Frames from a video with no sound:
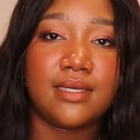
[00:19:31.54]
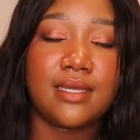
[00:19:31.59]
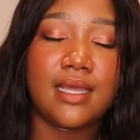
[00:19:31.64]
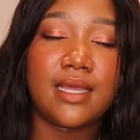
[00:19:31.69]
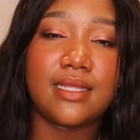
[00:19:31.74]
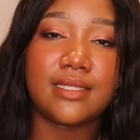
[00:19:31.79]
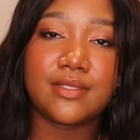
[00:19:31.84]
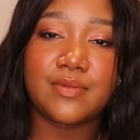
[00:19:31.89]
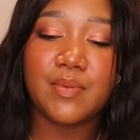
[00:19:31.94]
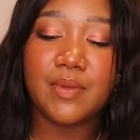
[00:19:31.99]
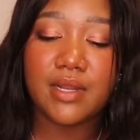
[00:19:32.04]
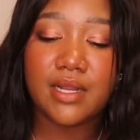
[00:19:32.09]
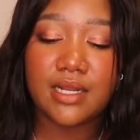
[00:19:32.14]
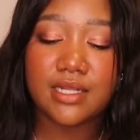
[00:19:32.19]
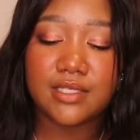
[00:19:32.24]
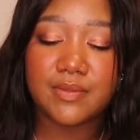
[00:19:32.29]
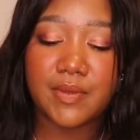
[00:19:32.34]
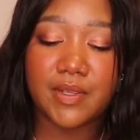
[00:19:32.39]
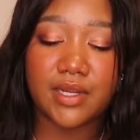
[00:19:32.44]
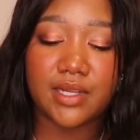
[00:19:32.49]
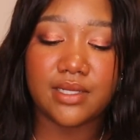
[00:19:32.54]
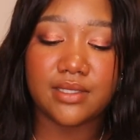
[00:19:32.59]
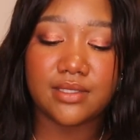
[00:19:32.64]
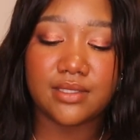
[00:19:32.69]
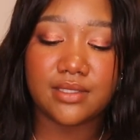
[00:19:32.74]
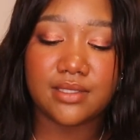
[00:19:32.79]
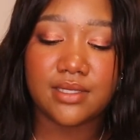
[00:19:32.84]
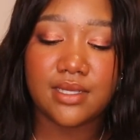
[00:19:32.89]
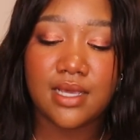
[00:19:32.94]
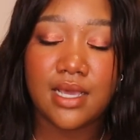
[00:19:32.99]
it's been an
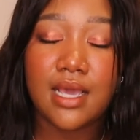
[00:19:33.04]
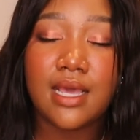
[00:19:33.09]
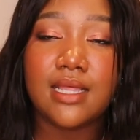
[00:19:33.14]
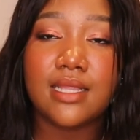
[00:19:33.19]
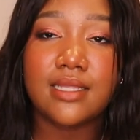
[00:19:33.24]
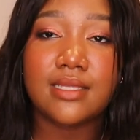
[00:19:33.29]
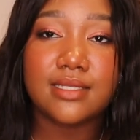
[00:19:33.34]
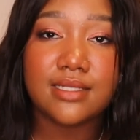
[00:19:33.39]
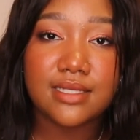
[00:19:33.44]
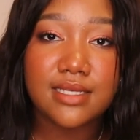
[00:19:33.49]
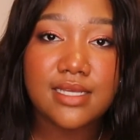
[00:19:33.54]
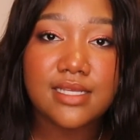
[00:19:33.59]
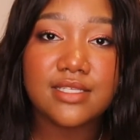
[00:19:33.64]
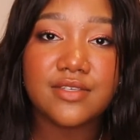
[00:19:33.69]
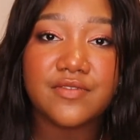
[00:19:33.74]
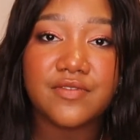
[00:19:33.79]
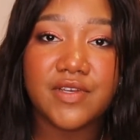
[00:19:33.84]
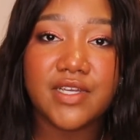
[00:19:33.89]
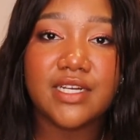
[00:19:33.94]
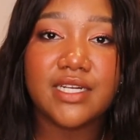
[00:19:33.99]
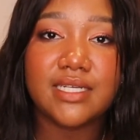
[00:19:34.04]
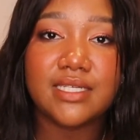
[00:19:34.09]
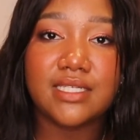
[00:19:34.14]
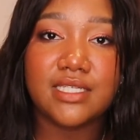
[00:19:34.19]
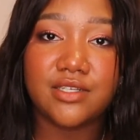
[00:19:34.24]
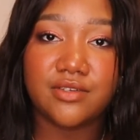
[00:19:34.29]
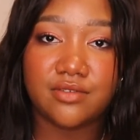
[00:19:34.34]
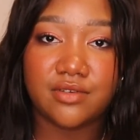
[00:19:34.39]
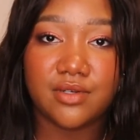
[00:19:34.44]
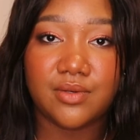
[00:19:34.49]
experience. This is a very
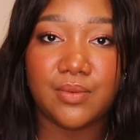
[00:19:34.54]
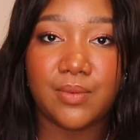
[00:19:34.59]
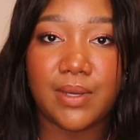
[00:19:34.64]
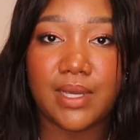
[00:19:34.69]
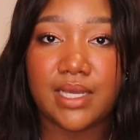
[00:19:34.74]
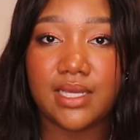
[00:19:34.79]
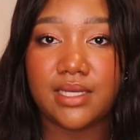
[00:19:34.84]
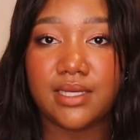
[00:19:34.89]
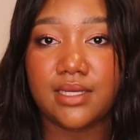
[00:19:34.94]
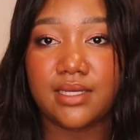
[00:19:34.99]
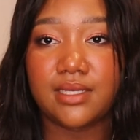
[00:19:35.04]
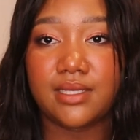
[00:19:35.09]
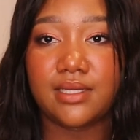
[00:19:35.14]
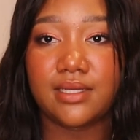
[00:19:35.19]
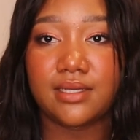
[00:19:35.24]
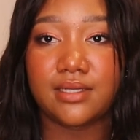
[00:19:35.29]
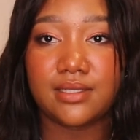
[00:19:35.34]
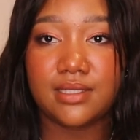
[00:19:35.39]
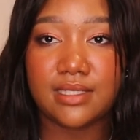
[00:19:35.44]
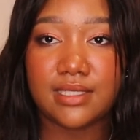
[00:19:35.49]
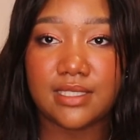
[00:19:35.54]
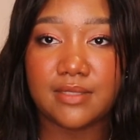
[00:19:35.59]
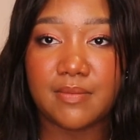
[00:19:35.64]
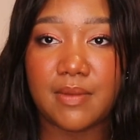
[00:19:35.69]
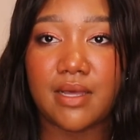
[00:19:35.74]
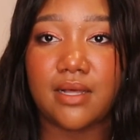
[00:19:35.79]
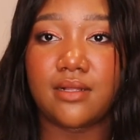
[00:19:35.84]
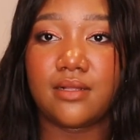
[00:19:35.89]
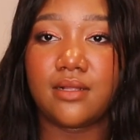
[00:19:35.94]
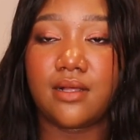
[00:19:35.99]
different way to
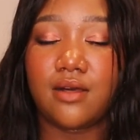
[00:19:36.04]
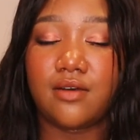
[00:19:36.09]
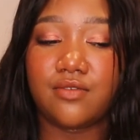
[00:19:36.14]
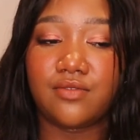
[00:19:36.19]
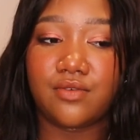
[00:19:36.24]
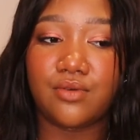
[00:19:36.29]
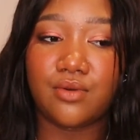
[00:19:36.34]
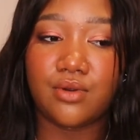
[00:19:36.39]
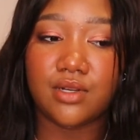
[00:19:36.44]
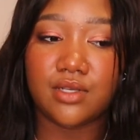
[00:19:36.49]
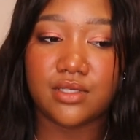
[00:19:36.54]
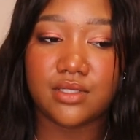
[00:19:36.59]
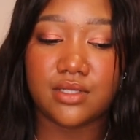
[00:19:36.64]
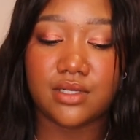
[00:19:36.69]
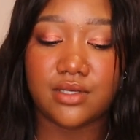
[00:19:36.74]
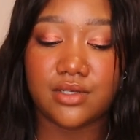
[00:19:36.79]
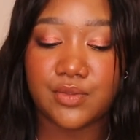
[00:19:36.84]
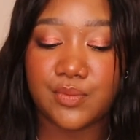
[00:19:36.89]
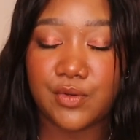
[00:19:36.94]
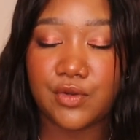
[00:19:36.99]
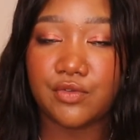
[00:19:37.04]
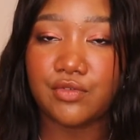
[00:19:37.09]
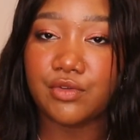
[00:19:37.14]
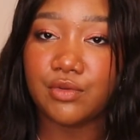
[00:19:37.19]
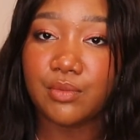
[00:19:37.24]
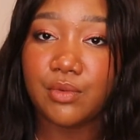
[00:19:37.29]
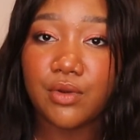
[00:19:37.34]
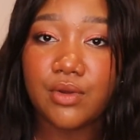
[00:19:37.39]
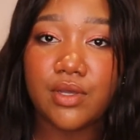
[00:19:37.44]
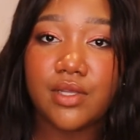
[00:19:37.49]
smell. Of course, there's
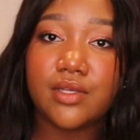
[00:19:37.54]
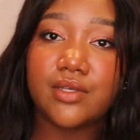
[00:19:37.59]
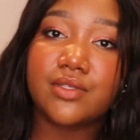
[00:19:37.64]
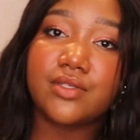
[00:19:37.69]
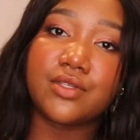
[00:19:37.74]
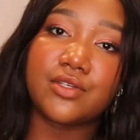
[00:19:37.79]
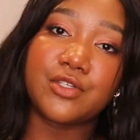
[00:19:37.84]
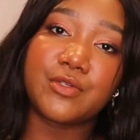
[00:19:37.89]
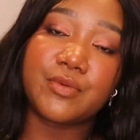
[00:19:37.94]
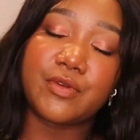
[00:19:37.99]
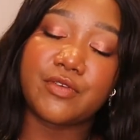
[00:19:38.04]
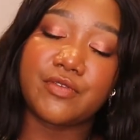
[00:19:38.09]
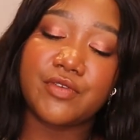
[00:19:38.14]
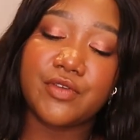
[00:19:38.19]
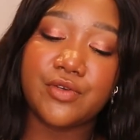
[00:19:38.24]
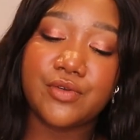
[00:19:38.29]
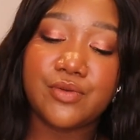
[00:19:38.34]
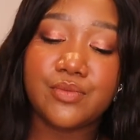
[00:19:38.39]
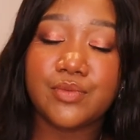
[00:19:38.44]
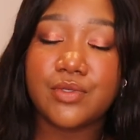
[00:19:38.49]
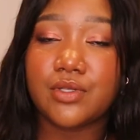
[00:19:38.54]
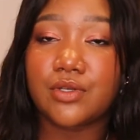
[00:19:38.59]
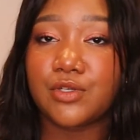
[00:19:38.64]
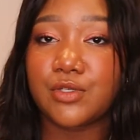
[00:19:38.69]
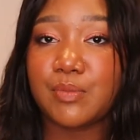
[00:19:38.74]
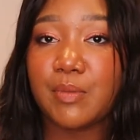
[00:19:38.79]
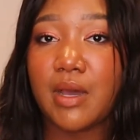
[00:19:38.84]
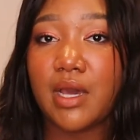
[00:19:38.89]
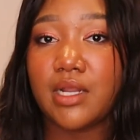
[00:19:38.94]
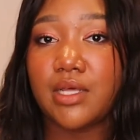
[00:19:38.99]
perfume oils, there's perfumes,
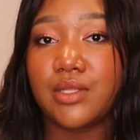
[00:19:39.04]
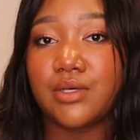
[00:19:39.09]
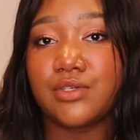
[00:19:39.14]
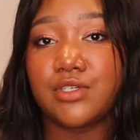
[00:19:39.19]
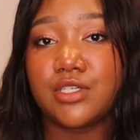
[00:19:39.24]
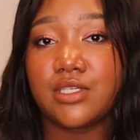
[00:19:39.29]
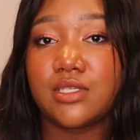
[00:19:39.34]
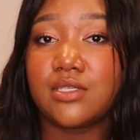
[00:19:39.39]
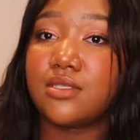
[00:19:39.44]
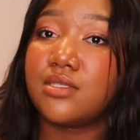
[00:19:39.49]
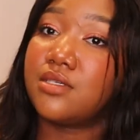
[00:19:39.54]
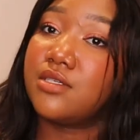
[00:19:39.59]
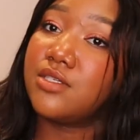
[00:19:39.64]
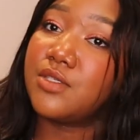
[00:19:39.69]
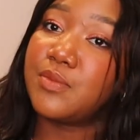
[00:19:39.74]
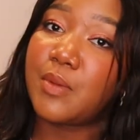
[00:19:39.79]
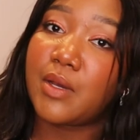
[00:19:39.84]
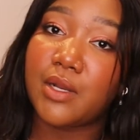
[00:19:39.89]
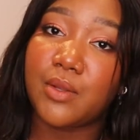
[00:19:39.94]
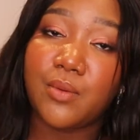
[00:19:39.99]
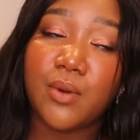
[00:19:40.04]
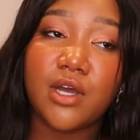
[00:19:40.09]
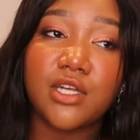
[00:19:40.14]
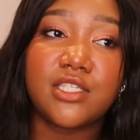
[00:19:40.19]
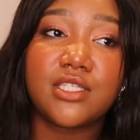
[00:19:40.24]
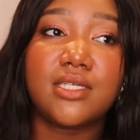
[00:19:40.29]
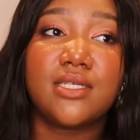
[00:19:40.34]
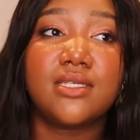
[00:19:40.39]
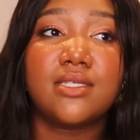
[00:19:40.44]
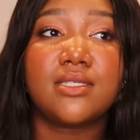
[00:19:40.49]
there's body lotions, there's body
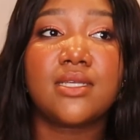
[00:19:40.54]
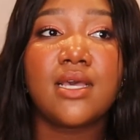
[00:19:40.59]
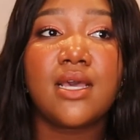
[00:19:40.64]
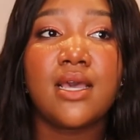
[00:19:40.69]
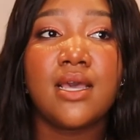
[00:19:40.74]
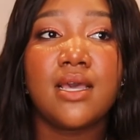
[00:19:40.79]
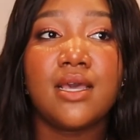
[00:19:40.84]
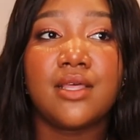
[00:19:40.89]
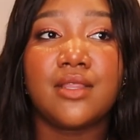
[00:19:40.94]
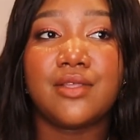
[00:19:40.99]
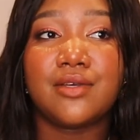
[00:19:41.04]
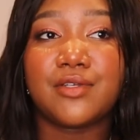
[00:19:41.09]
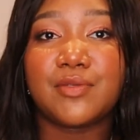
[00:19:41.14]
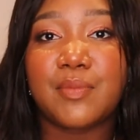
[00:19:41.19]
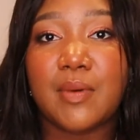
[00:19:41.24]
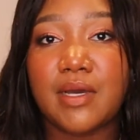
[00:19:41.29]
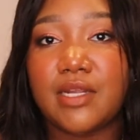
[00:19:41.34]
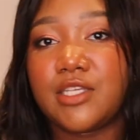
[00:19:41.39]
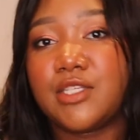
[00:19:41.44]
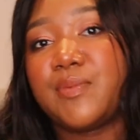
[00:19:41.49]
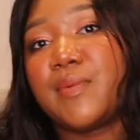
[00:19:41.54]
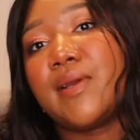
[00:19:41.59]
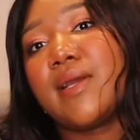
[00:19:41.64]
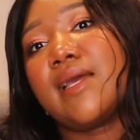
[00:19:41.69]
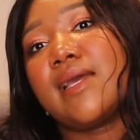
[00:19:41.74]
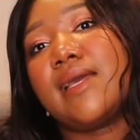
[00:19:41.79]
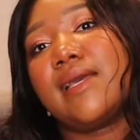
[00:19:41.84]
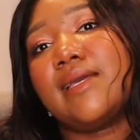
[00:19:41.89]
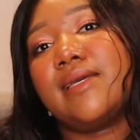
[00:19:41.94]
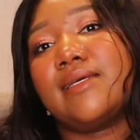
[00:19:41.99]
washes, there's body
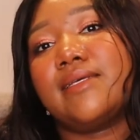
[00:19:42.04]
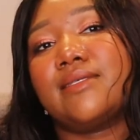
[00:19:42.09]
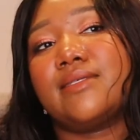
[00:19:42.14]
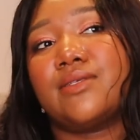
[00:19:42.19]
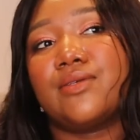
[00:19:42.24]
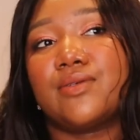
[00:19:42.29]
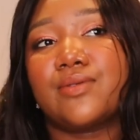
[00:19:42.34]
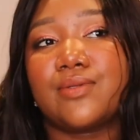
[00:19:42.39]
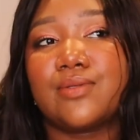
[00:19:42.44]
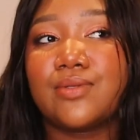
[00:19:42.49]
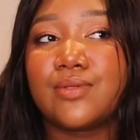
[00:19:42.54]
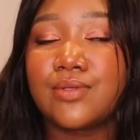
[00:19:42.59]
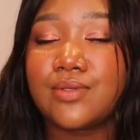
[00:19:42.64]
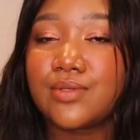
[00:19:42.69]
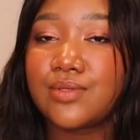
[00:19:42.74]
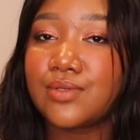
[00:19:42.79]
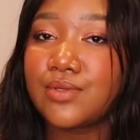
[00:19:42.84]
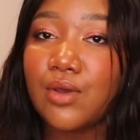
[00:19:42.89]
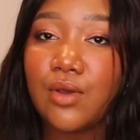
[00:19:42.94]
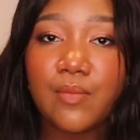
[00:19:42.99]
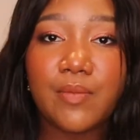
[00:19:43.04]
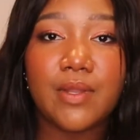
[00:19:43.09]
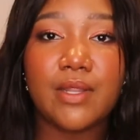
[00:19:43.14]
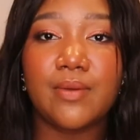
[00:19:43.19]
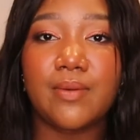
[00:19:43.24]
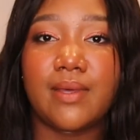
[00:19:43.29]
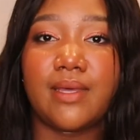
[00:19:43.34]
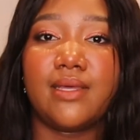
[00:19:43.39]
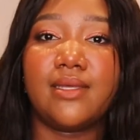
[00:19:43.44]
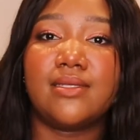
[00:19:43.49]
sprays, there's so many
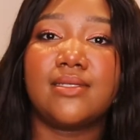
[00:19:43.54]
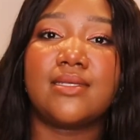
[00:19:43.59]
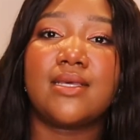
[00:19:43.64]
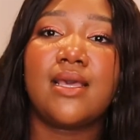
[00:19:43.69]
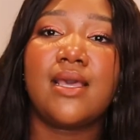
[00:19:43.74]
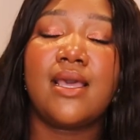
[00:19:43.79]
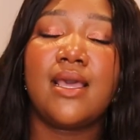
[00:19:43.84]
ways